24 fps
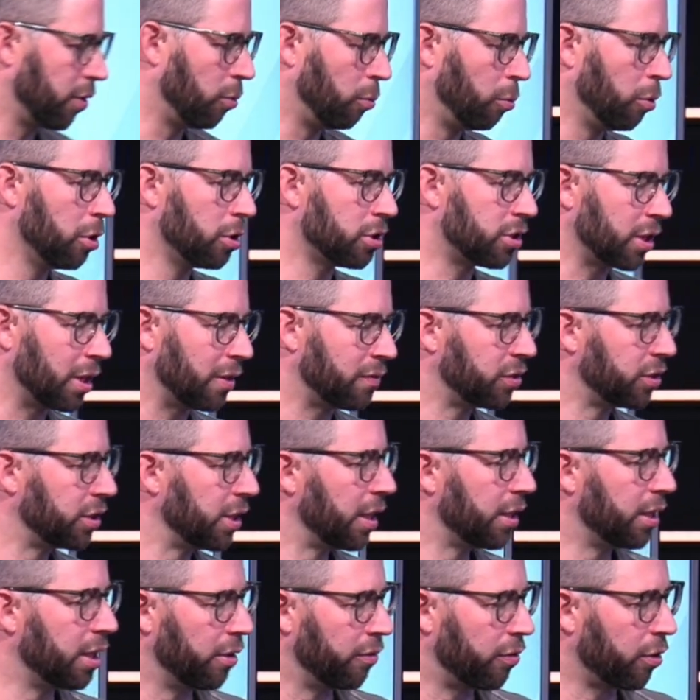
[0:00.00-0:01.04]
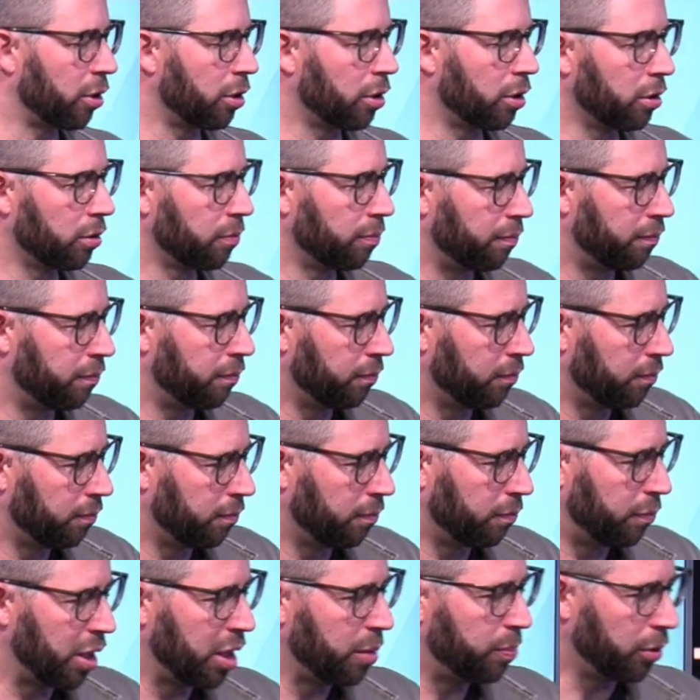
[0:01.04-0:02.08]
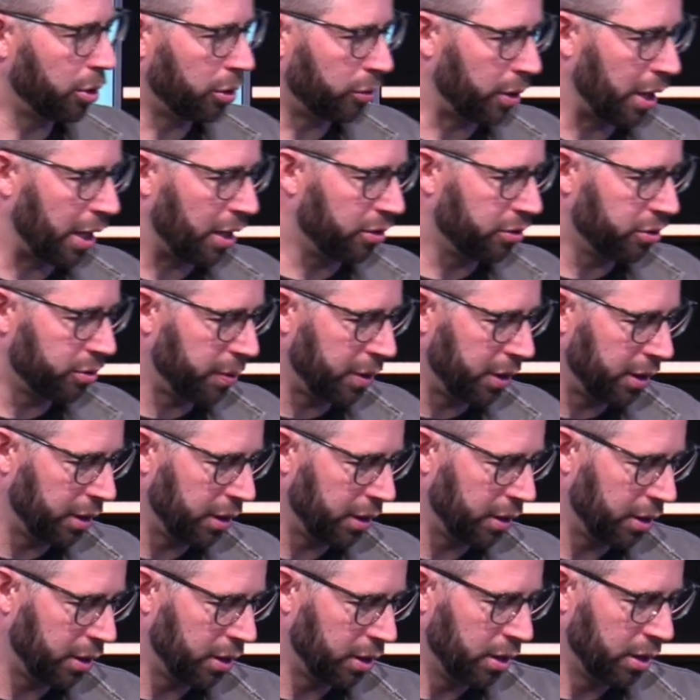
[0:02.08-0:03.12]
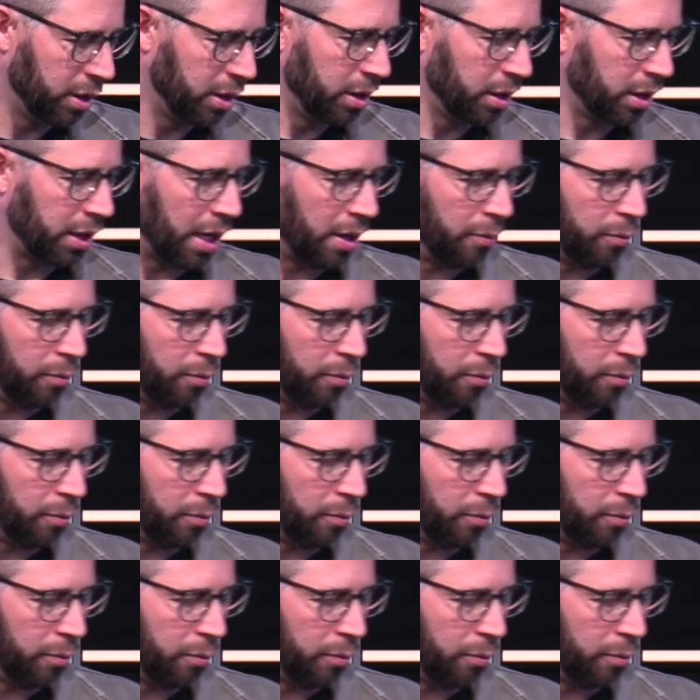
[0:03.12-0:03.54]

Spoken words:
words that I've said that have hurt people around me. God,